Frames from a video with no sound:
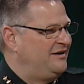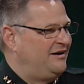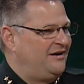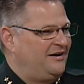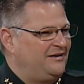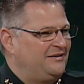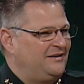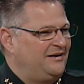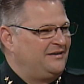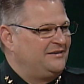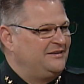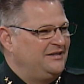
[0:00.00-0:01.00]

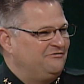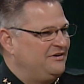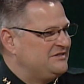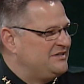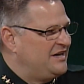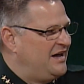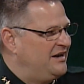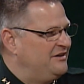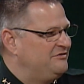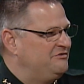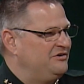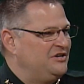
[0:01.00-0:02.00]
the
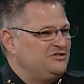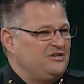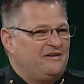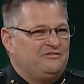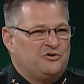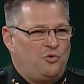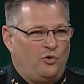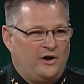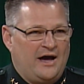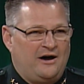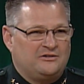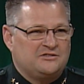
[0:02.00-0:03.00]
investigative division, you have the
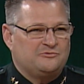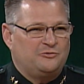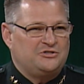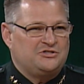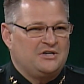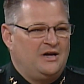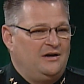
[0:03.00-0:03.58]
courthouse, which